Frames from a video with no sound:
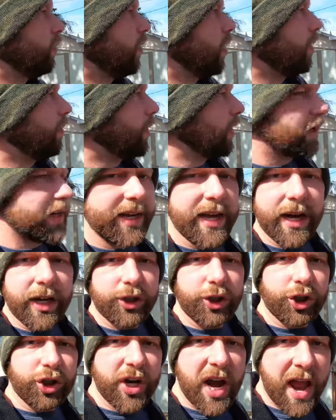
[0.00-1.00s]
to Walmart to get a
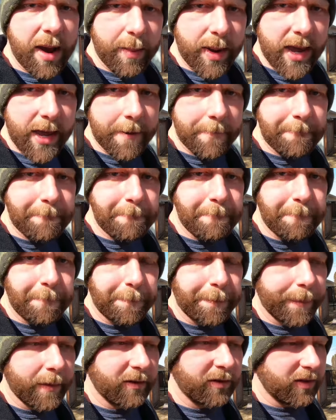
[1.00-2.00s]
chamois
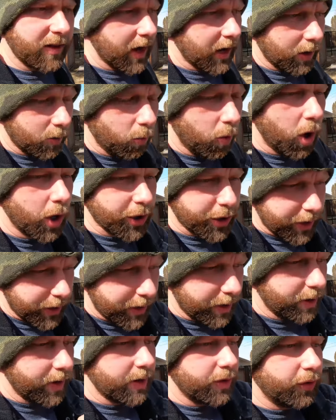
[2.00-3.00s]
so that I can wash it
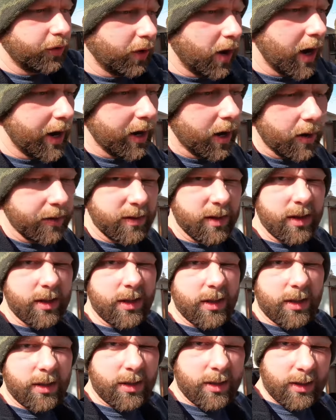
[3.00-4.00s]
here and dry it off so that it
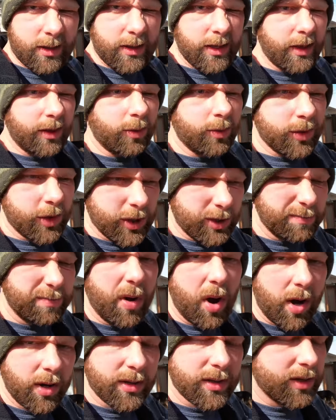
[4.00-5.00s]
doesn't get those
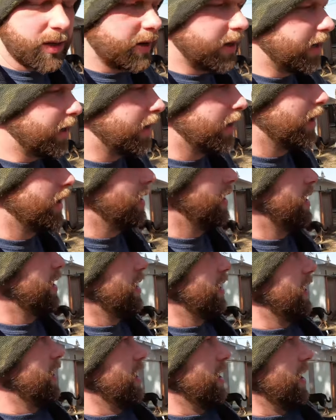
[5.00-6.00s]
spots on it.
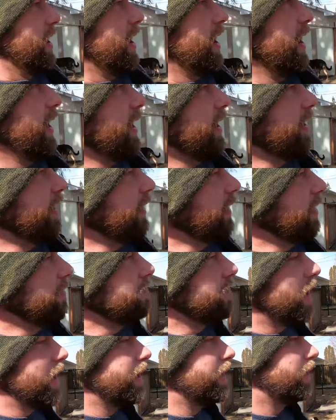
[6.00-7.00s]
And I
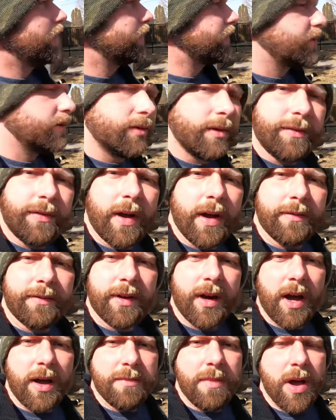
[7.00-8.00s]
might also, if I have
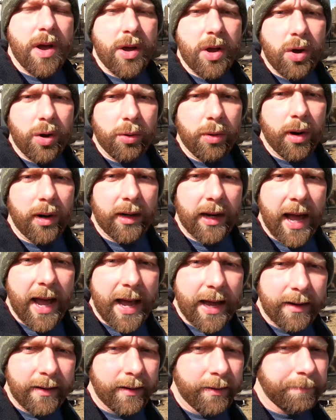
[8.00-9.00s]
time, go to our
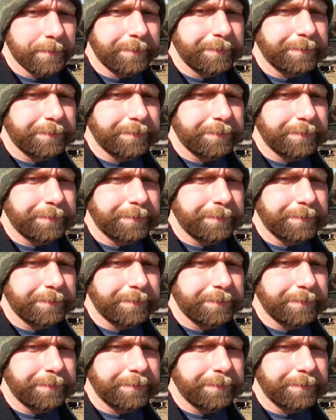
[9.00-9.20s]
land.